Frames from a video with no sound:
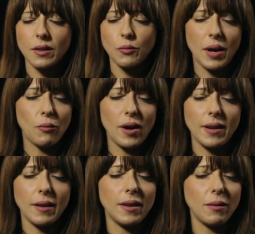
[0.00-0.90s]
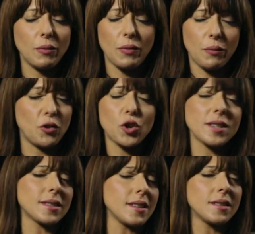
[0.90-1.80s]
where they did, for
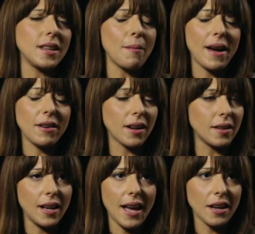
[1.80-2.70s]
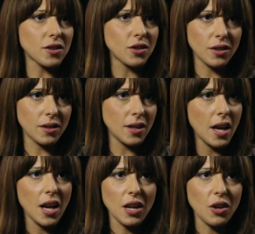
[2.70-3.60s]
instance, the American election,
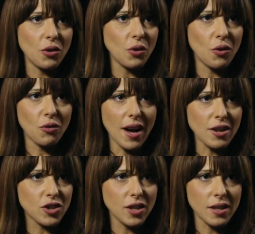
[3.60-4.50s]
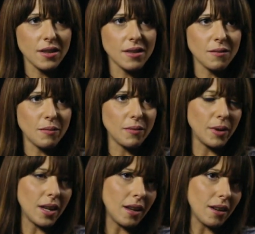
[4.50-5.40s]
you know, Russian
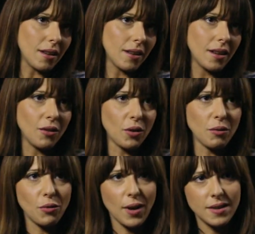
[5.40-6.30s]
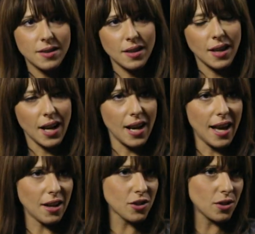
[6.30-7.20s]
being, you know, influencing the
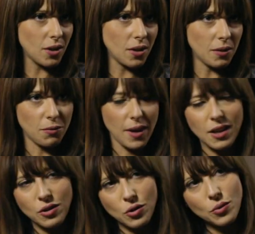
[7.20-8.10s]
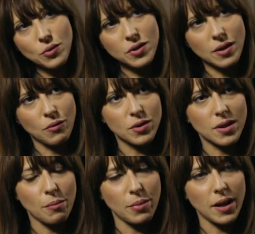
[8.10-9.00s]
election, fake news. It
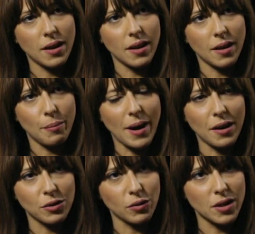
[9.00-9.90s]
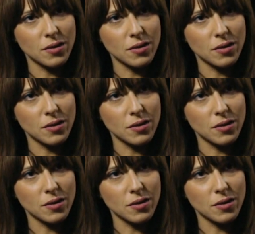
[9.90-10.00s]
was a big part of the